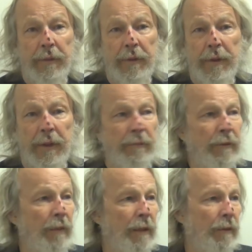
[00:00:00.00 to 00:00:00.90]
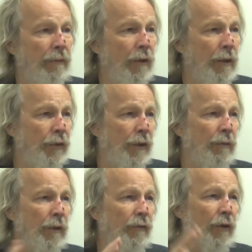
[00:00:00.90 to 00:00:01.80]
seem to maybe have lost
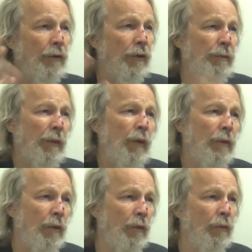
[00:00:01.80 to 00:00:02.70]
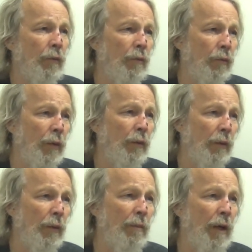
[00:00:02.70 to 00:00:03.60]
some of their focus. But we were we
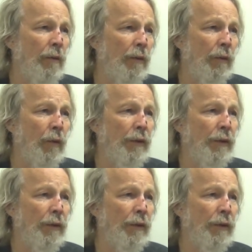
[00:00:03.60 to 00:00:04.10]
were remote, it